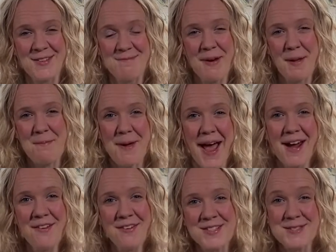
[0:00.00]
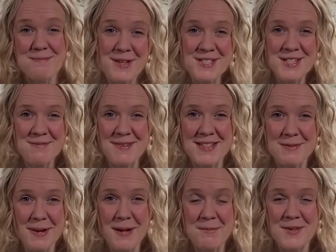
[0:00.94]
my parents pushing me to
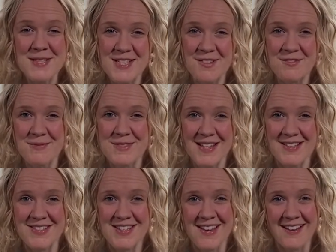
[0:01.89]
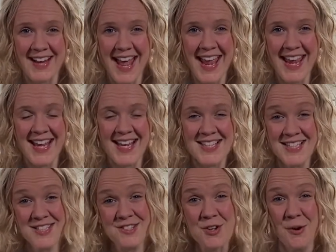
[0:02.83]
play music from such a young age
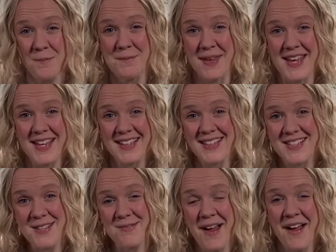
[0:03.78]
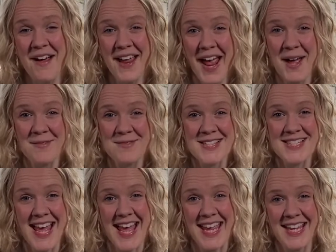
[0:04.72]
has got me to where I am
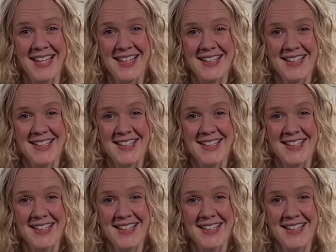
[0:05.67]
today.